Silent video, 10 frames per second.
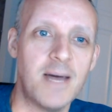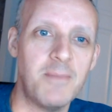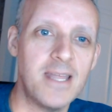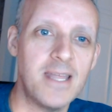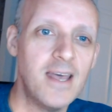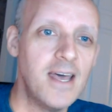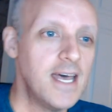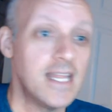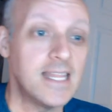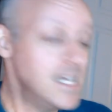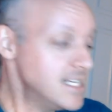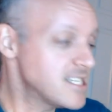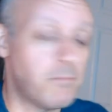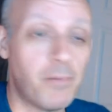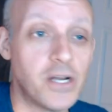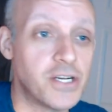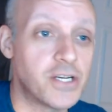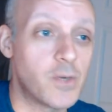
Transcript: I mean, this is a pretty short